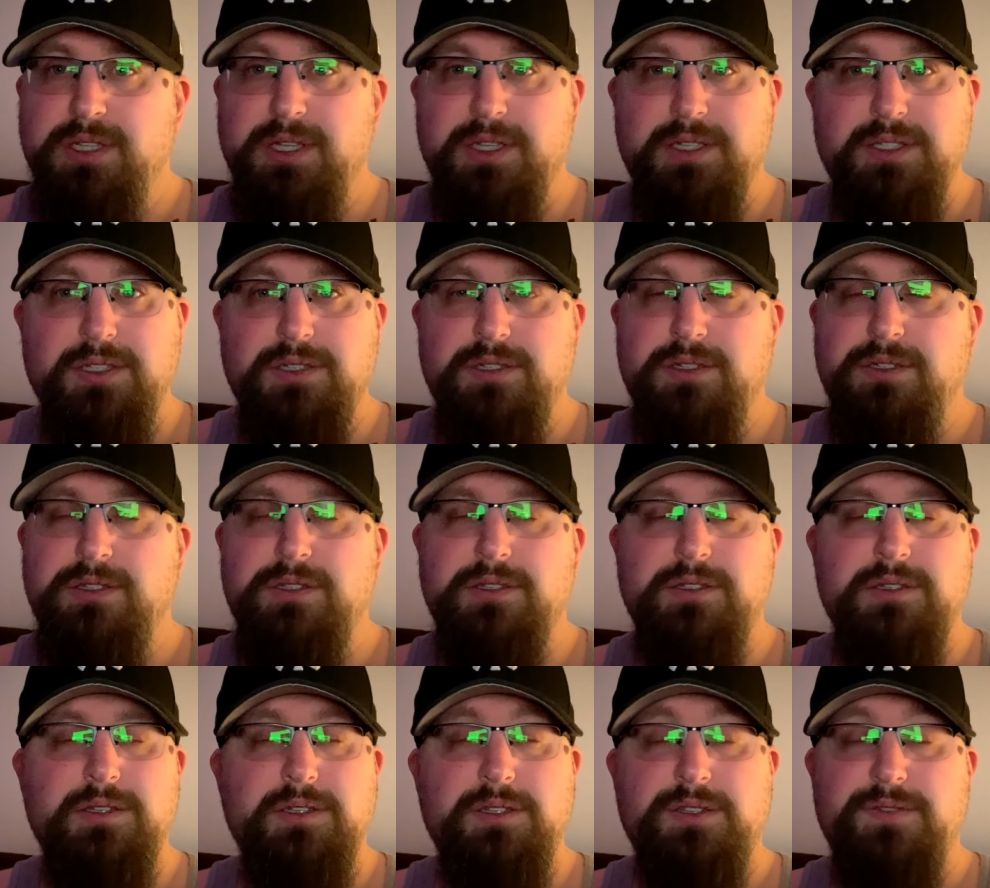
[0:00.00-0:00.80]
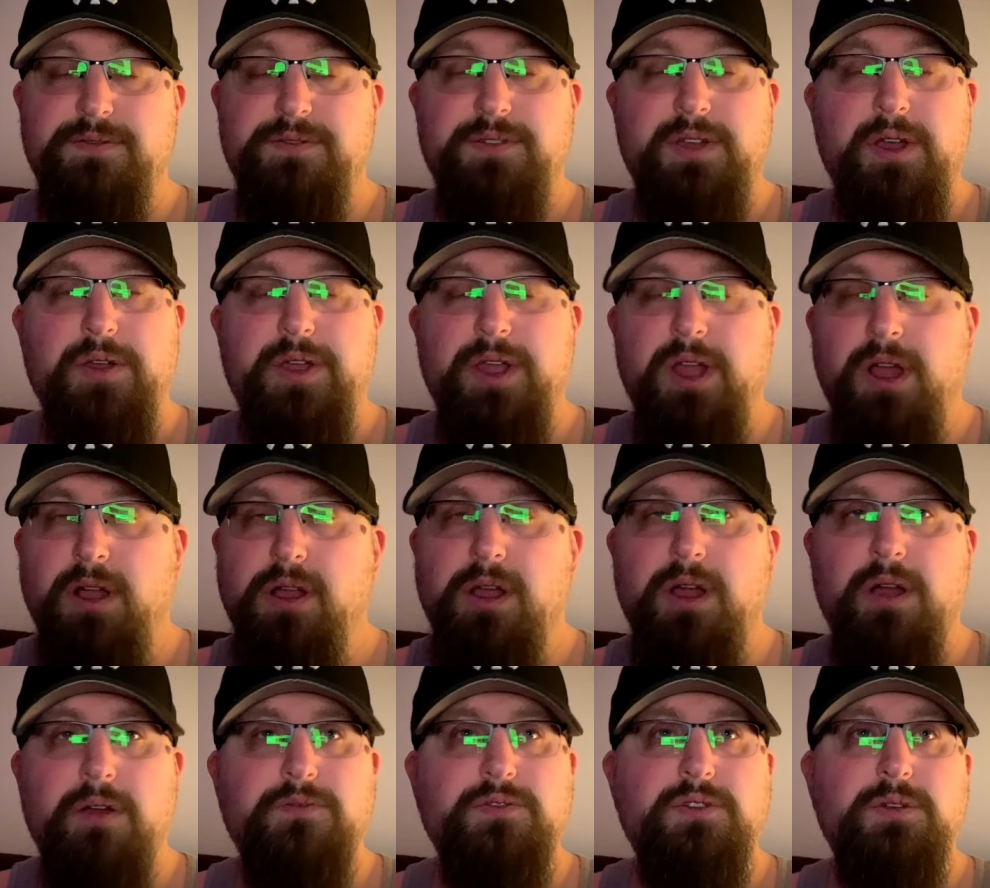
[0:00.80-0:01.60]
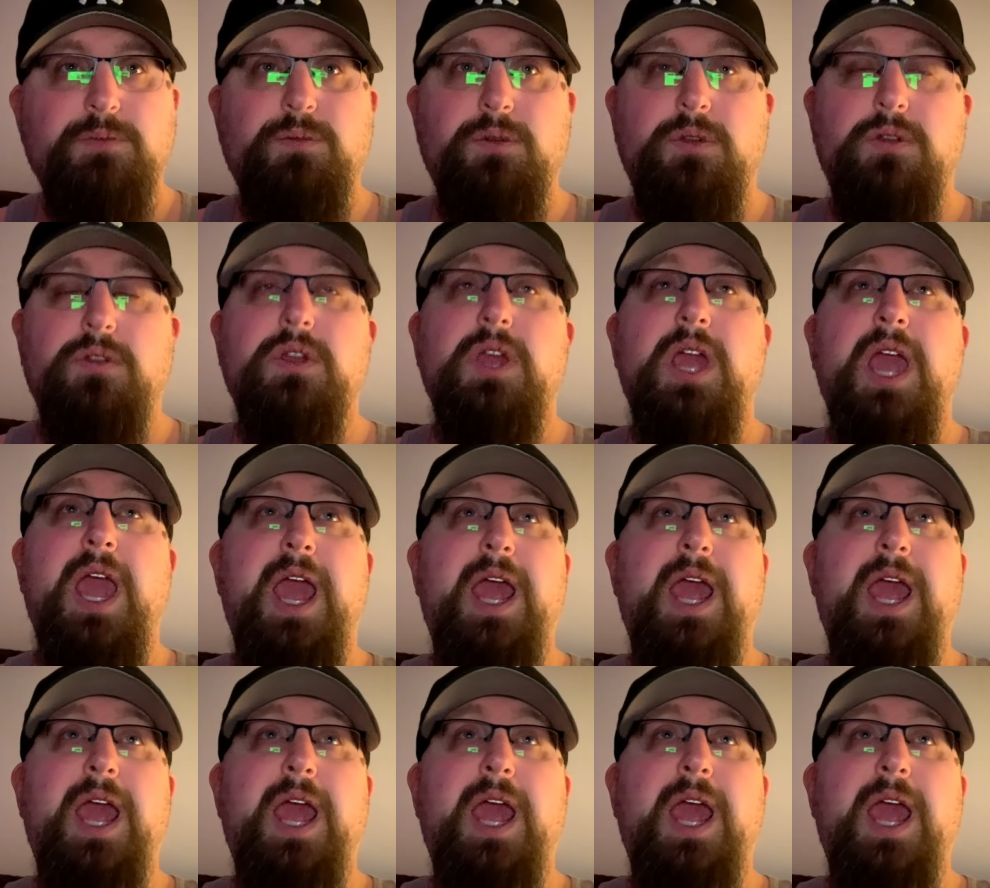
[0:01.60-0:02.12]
That's just, it's very uncomfortable,